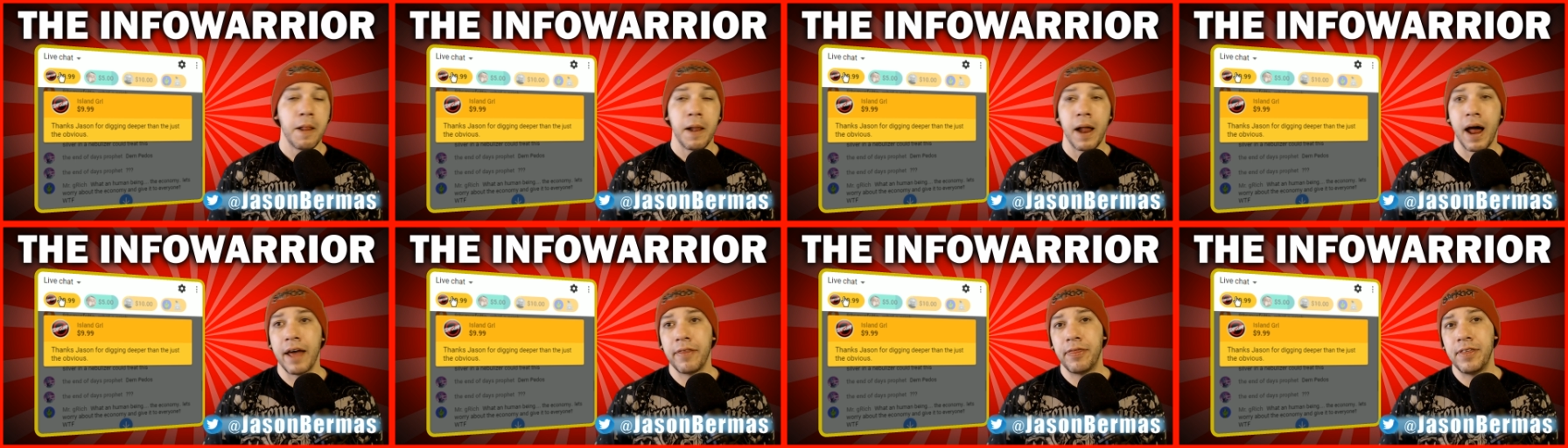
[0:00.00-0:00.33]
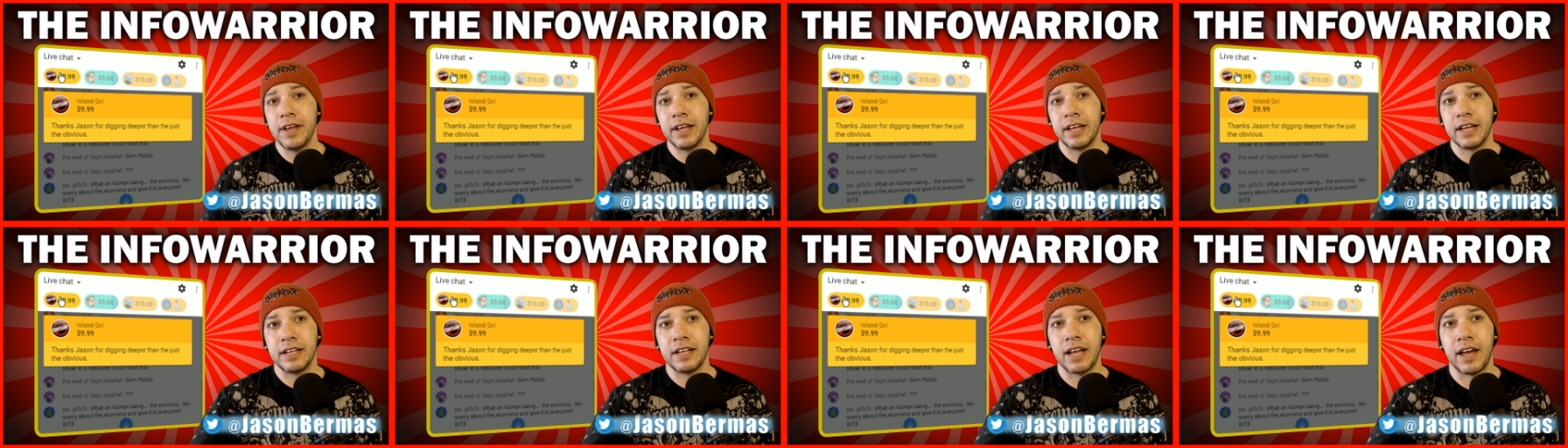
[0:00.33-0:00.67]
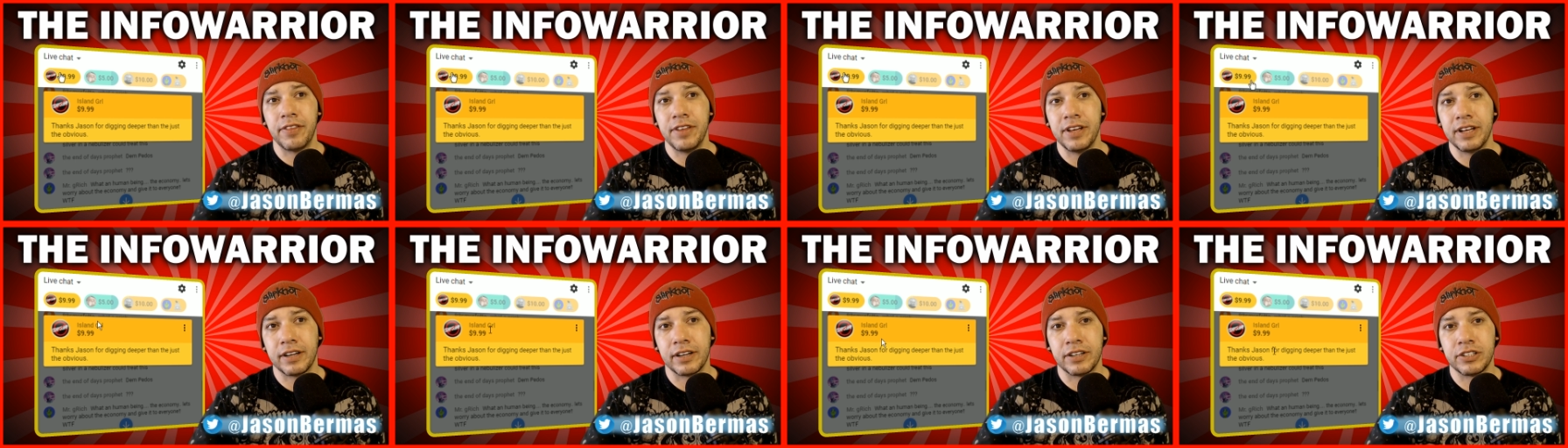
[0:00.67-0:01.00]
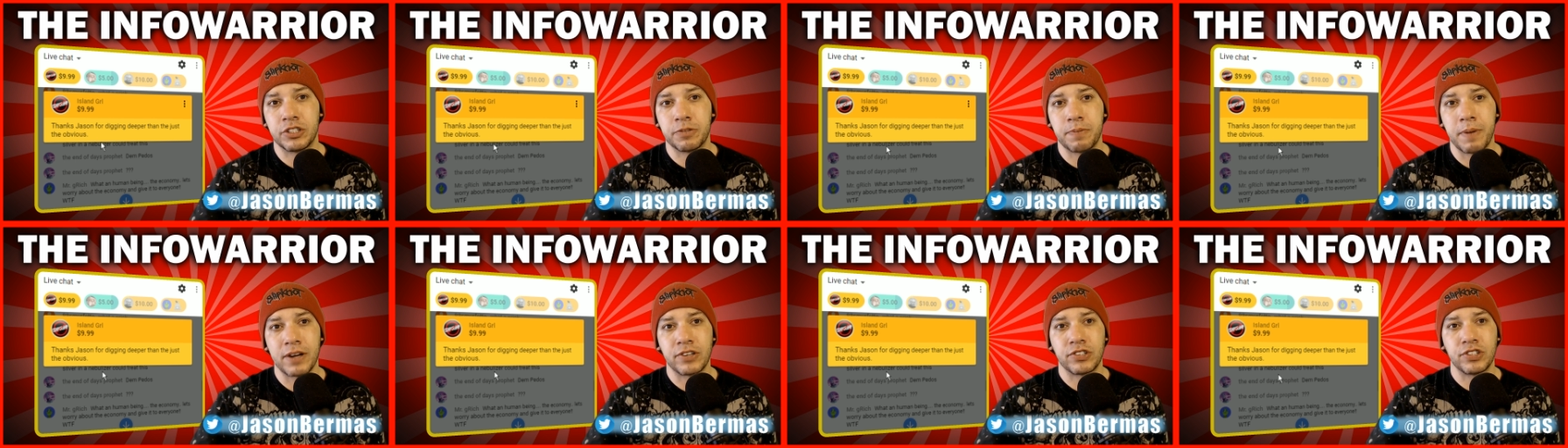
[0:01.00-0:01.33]
I think
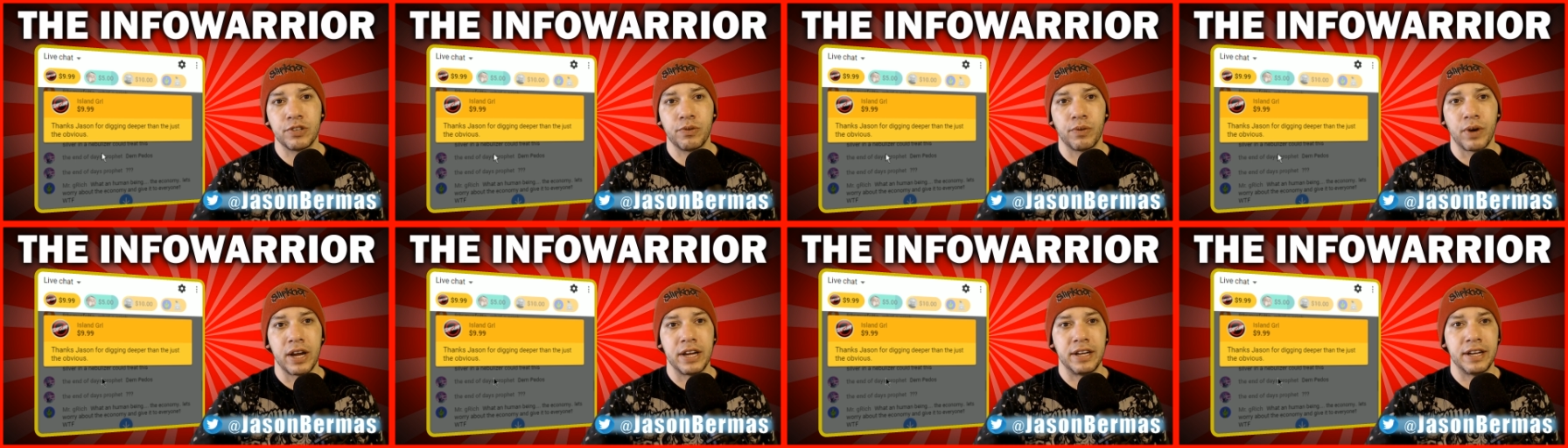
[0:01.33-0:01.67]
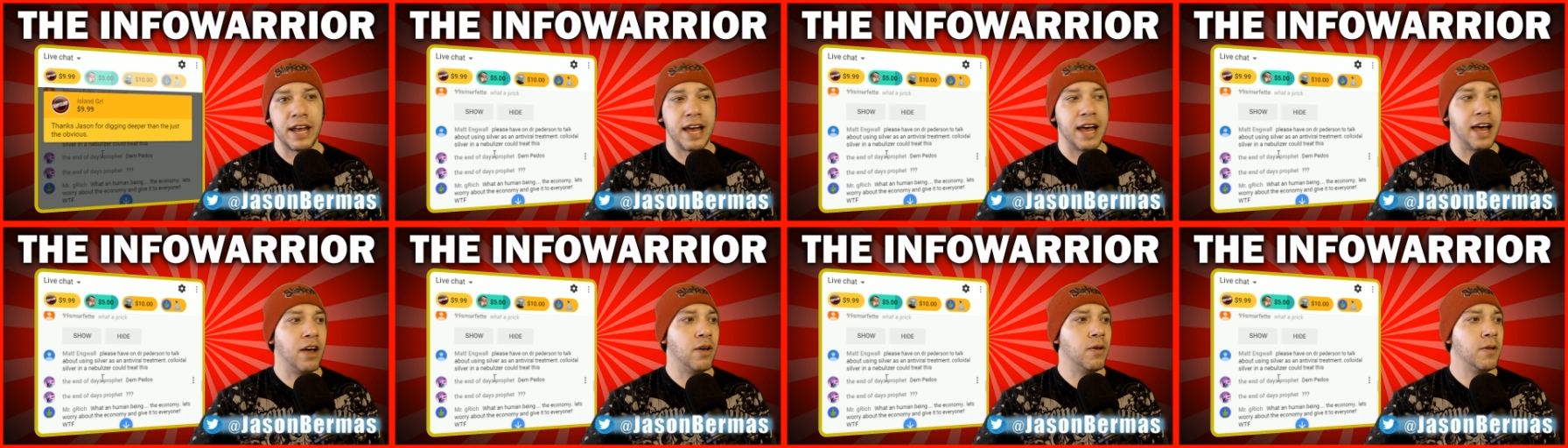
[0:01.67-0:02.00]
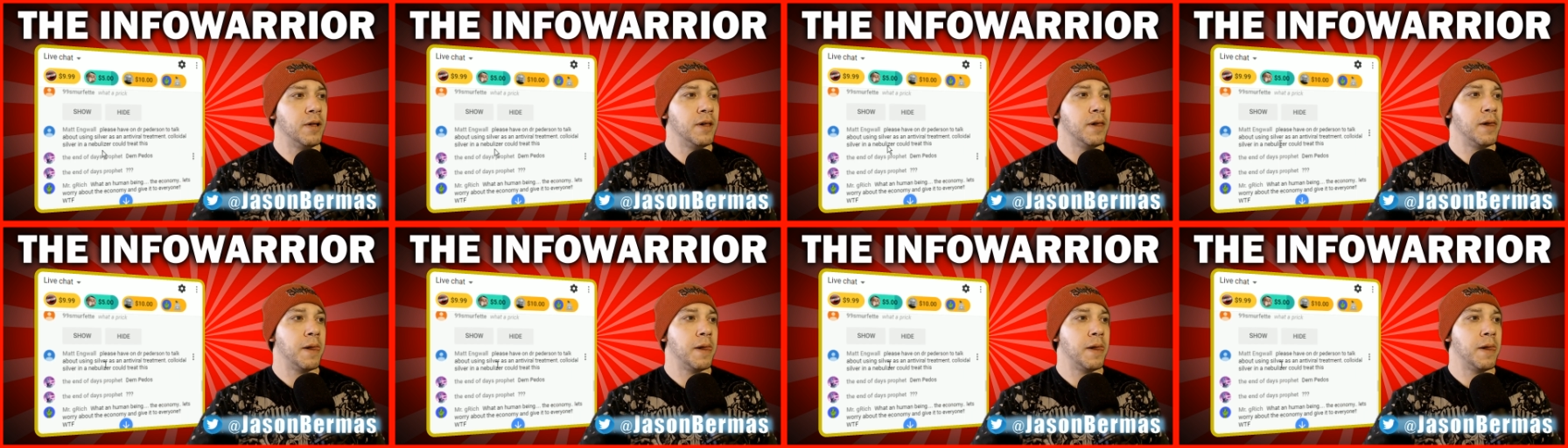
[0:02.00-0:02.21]
especially right now,